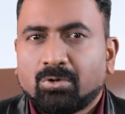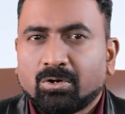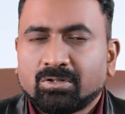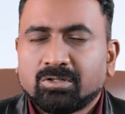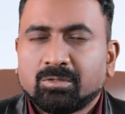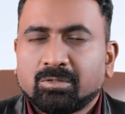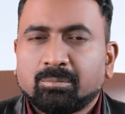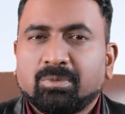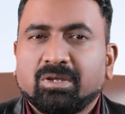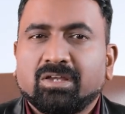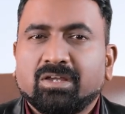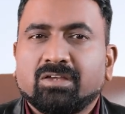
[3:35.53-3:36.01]
for
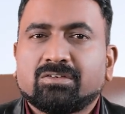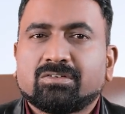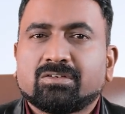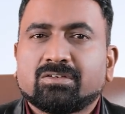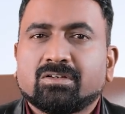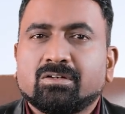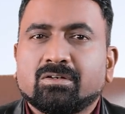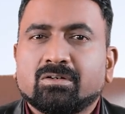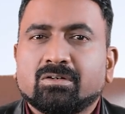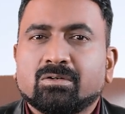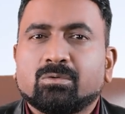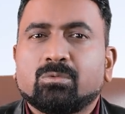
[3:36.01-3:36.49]
the
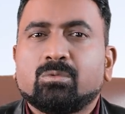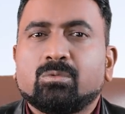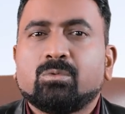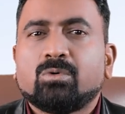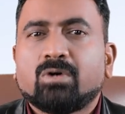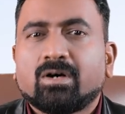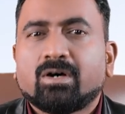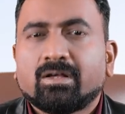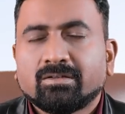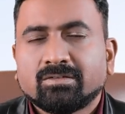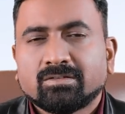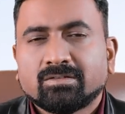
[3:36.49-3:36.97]
patient
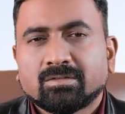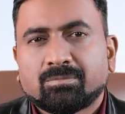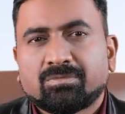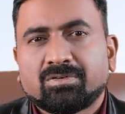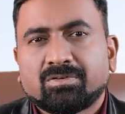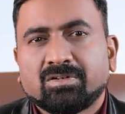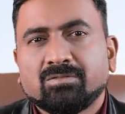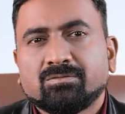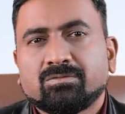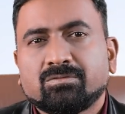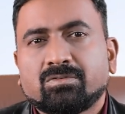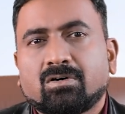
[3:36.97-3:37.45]
who are
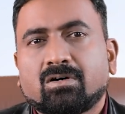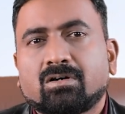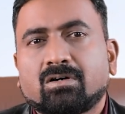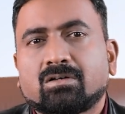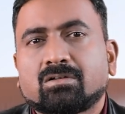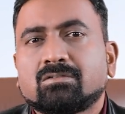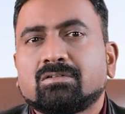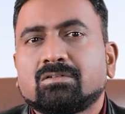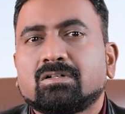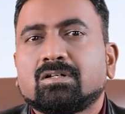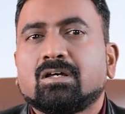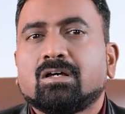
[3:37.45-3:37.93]
suffering for